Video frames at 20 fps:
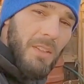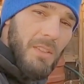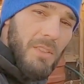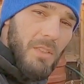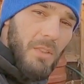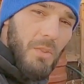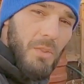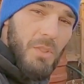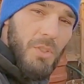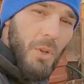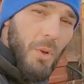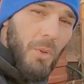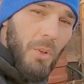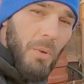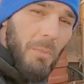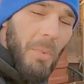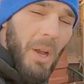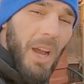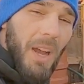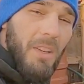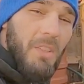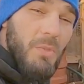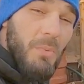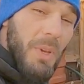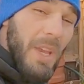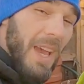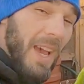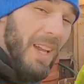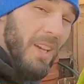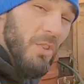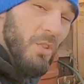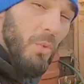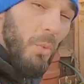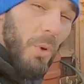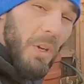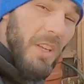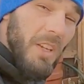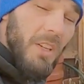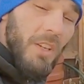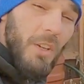on this little solar box. We had
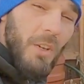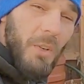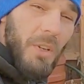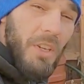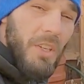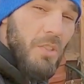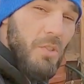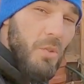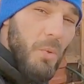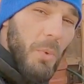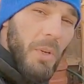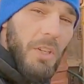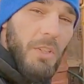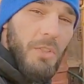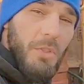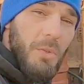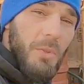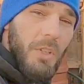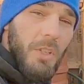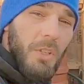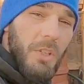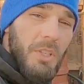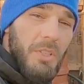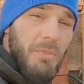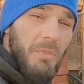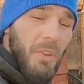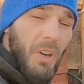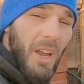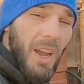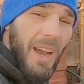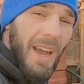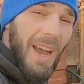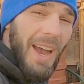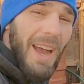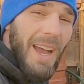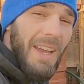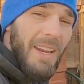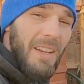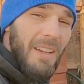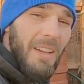20 degrees, 22 degrees for a
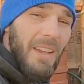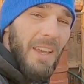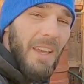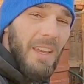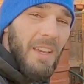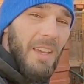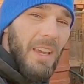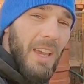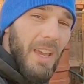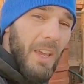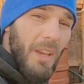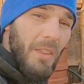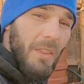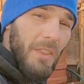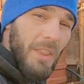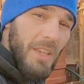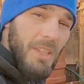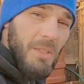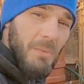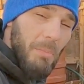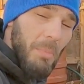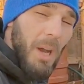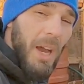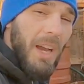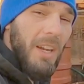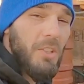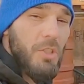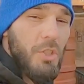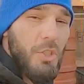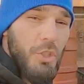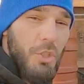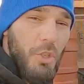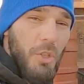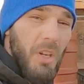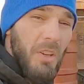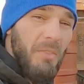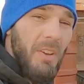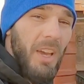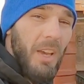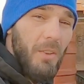high today, and this box
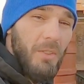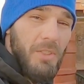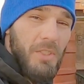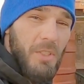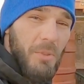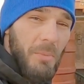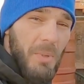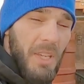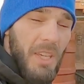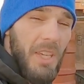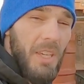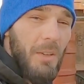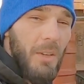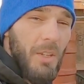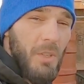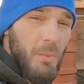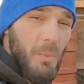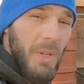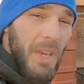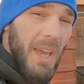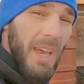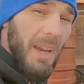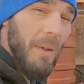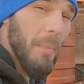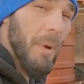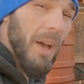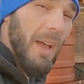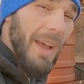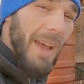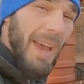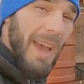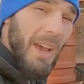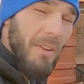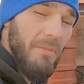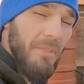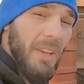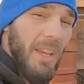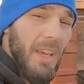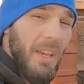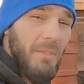should have held some heat because we had about
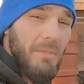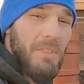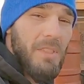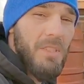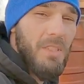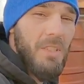half day of